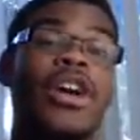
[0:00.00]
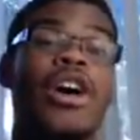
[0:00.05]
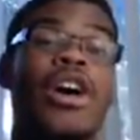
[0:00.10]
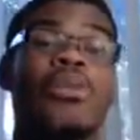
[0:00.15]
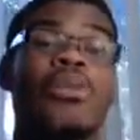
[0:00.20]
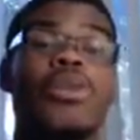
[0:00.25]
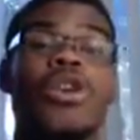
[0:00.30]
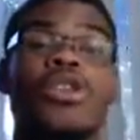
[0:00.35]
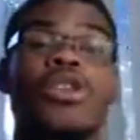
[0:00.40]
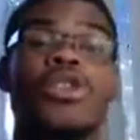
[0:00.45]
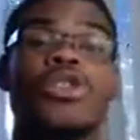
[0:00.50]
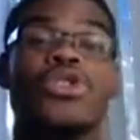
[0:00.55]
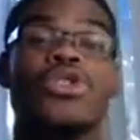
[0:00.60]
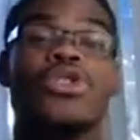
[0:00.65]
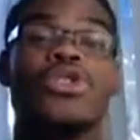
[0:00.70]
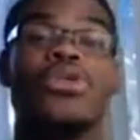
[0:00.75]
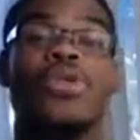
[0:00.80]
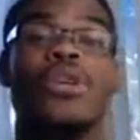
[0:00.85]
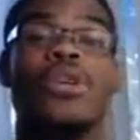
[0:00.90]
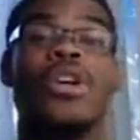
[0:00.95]
I'm
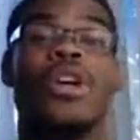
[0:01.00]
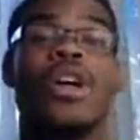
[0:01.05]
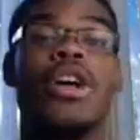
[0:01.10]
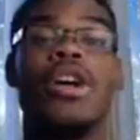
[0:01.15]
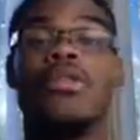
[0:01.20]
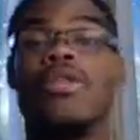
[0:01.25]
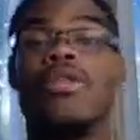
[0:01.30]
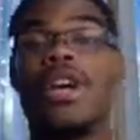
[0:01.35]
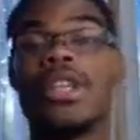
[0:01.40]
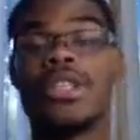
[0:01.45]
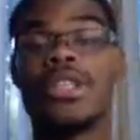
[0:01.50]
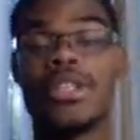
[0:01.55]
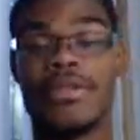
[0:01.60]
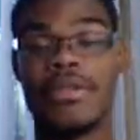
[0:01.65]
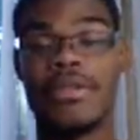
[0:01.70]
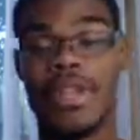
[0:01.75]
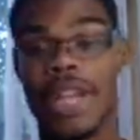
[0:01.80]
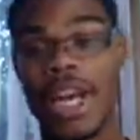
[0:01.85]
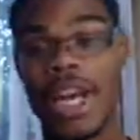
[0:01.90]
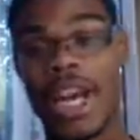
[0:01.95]
also a wrestling
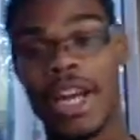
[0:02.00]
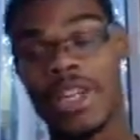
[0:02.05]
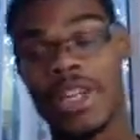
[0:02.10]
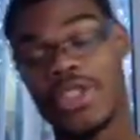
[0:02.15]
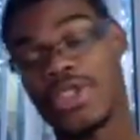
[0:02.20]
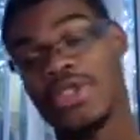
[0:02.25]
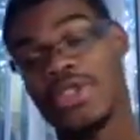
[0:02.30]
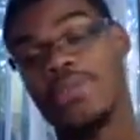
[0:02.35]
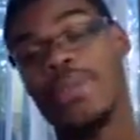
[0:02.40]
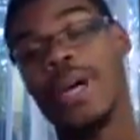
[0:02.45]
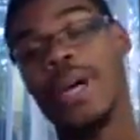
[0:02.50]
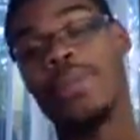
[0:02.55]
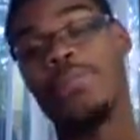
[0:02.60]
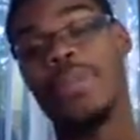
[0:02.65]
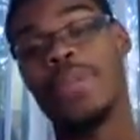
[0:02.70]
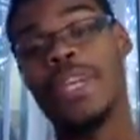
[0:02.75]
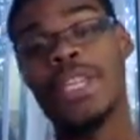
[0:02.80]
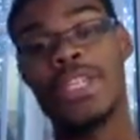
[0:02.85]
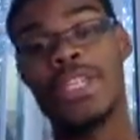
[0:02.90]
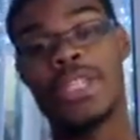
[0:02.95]
fanatic, so my
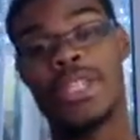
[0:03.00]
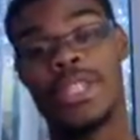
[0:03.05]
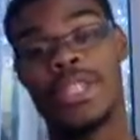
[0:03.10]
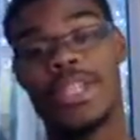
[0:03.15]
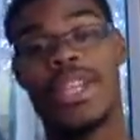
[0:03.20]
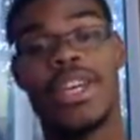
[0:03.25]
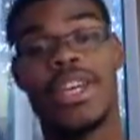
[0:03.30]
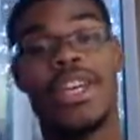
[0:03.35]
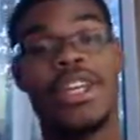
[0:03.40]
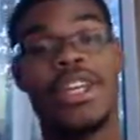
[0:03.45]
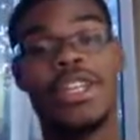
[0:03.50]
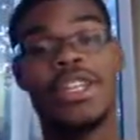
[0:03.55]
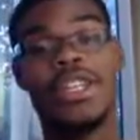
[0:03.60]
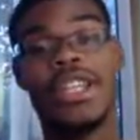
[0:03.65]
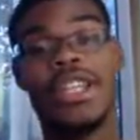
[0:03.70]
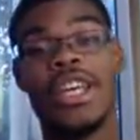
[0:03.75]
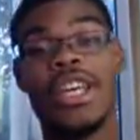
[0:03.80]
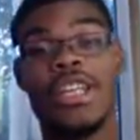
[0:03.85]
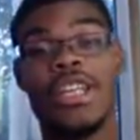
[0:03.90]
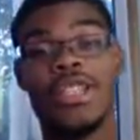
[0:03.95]
biggest
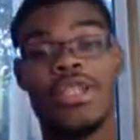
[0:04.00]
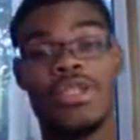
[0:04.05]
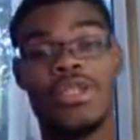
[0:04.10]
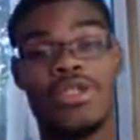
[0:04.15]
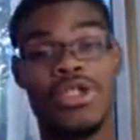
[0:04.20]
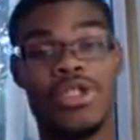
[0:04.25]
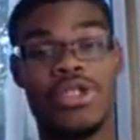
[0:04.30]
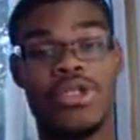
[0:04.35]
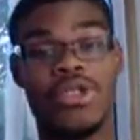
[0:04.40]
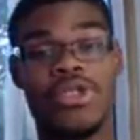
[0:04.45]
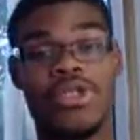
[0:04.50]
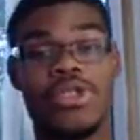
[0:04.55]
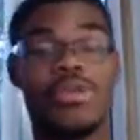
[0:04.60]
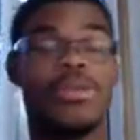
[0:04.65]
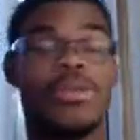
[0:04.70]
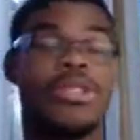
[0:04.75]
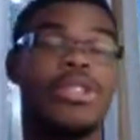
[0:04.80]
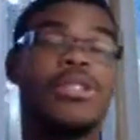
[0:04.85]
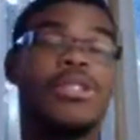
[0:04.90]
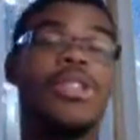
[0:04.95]
things on
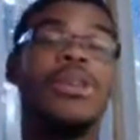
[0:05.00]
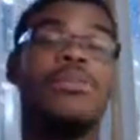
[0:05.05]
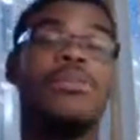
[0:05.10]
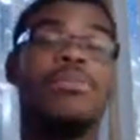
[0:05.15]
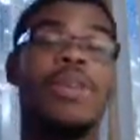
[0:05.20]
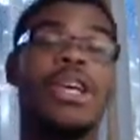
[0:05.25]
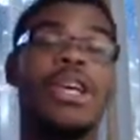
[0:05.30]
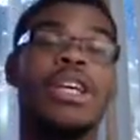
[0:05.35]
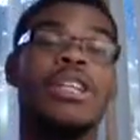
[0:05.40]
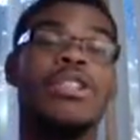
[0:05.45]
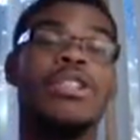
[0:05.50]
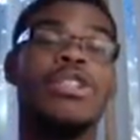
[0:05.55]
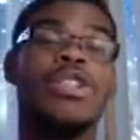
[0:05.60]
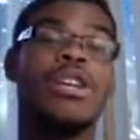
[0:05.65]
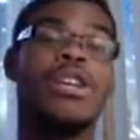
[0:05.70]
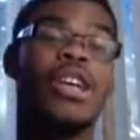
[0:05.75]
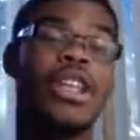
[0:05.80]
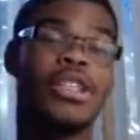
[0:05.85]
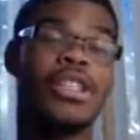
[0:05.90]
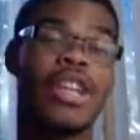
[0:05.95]
YouTube is making
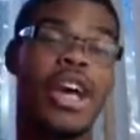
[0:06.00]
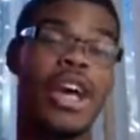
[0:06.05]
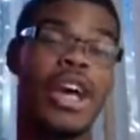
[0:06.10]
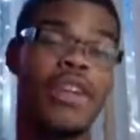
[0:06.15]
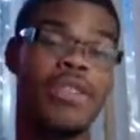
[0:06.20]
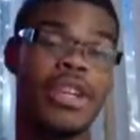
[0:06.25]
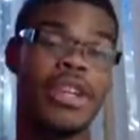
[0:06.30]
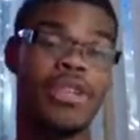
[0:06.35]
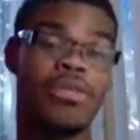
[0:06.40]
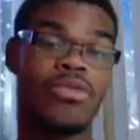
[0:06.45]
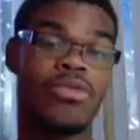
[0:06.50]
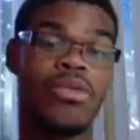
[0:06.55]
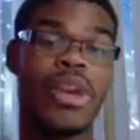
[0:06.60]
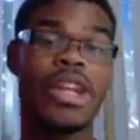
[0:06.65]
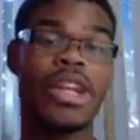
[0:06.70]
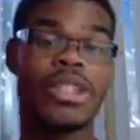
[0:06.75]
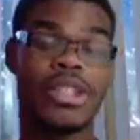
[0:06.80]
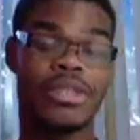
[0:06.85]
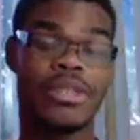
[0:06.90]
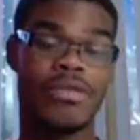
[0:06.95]
is having
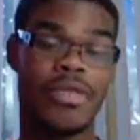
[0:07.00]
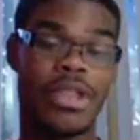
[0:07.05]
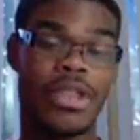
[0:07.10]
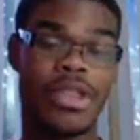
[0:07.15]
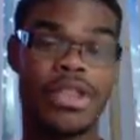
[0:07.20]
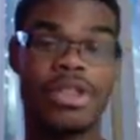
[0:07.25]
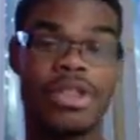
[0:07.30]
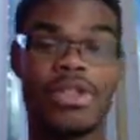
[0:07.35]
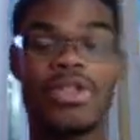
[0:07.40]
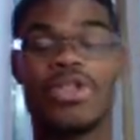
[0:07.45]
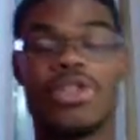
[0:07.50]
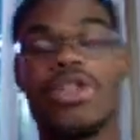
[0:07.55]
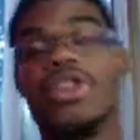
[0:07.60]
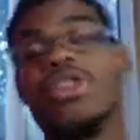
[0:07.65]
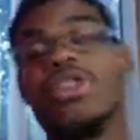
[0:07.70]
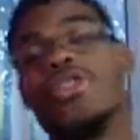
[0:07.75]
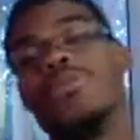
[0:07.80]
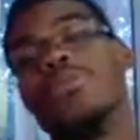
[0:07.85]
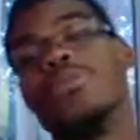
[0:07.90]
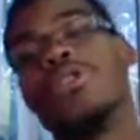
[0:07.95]
wrestling videos.
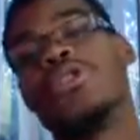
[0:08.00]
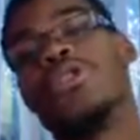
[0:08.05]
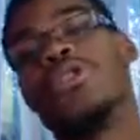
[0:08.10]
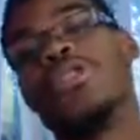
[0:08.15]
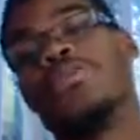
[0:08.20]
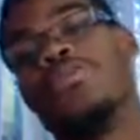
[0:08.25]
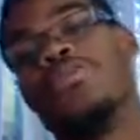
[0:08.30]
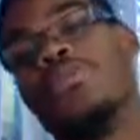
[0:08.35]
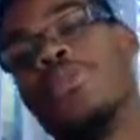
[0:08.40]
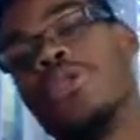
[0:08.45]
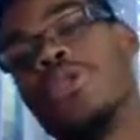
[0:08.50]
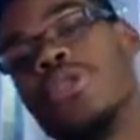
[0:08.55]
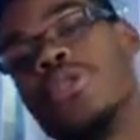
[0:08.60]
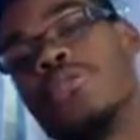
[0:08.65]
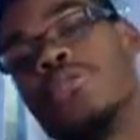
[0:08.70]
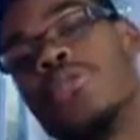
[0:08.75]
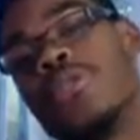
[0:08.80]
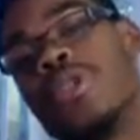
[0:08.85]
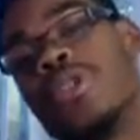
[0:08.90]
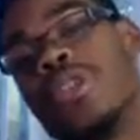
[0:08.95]
Most most
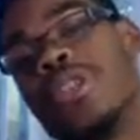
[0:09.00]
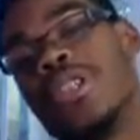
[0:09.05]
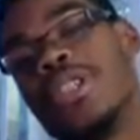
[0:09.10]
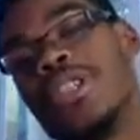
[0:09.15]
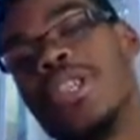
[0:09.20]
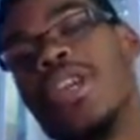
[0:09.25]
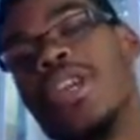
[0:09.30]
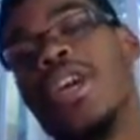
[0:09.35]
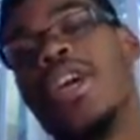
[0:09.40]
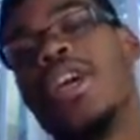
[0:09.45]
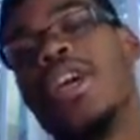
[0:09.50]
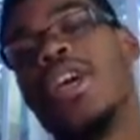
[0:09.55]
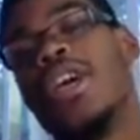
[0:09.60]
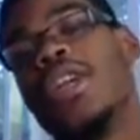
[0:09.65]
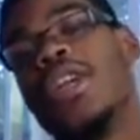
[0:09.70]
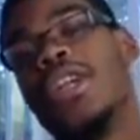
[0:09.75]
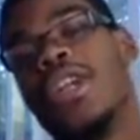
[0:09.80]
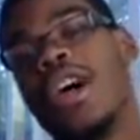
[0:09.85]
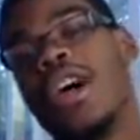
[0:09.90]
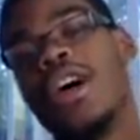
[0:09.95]
importantly,
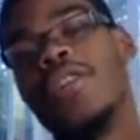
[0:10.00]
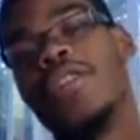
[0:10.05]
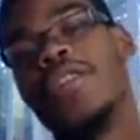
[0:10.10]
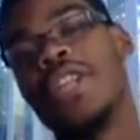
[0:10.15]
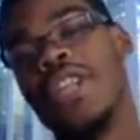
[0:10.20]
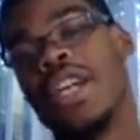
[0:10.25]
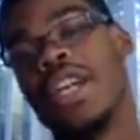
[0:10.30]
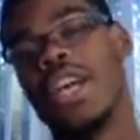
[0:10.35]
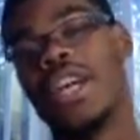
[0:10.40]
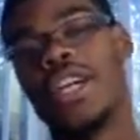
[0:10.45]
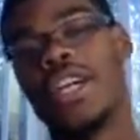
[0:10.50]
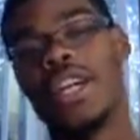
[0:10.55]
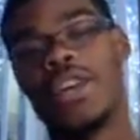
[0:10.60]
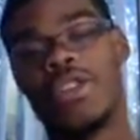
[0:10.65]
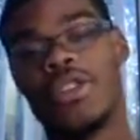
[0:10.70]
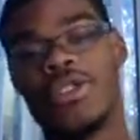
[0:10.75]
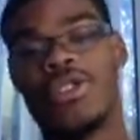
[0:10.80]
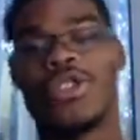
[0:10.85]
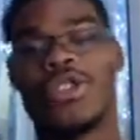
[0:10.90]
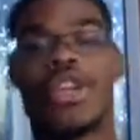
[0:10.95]
other than
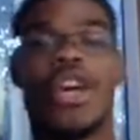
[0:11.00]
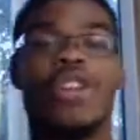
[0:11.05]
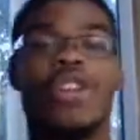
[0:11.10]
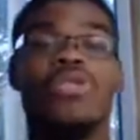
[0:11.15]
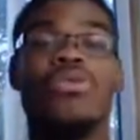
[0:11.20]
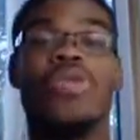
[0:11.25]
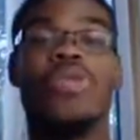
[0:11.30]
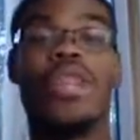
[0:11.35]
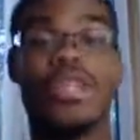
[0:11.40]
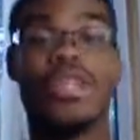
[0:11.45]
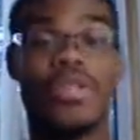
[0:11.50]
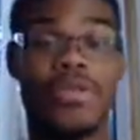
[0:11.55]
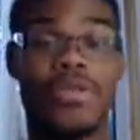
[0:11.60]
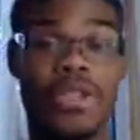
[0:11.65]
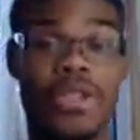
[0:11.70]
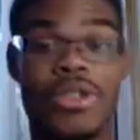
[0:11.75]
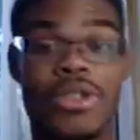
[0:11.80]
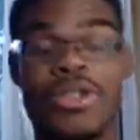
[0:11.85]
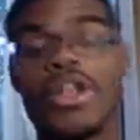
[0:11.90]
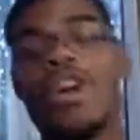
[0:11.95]
hangouts, I do wrestling
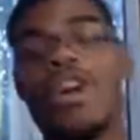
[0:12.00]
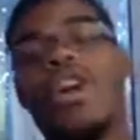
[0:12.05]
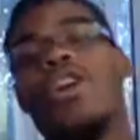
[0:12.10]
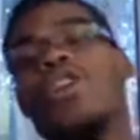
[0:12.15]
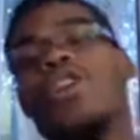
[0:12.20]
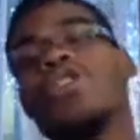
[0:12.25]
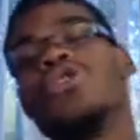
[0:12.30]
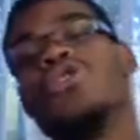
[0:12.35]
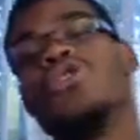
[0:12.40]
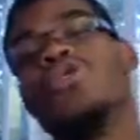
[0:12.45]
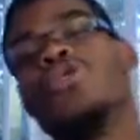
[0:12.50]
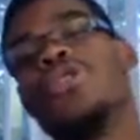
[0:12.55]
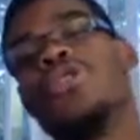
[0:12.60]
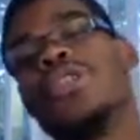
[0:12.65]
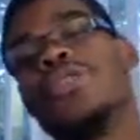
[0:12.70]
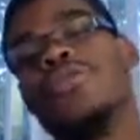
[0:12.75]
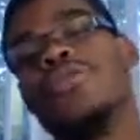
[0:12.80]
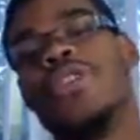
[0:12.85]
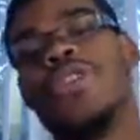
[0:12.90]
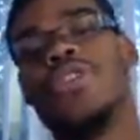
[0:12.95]
videos. I also do
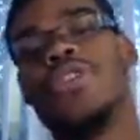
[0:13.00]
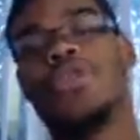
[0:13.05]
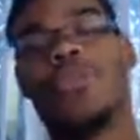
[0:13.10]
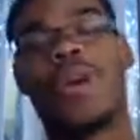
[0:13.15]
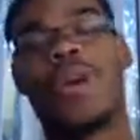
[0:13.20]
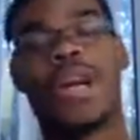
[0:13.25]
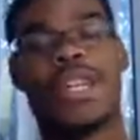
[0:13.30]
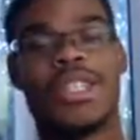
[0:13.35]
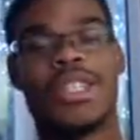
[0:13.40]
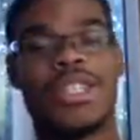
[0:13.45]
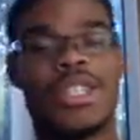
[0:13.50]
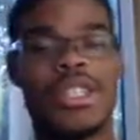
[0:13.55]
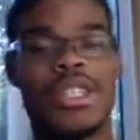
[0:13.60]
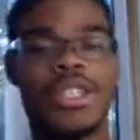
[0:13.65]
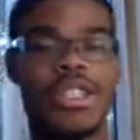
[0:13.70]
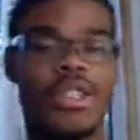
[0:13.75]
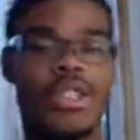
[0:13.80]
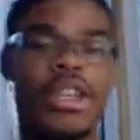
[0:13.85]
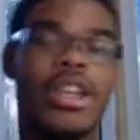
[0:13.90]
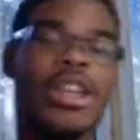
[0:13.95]
some videos where I
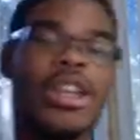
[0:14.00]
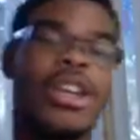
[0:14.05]
sing.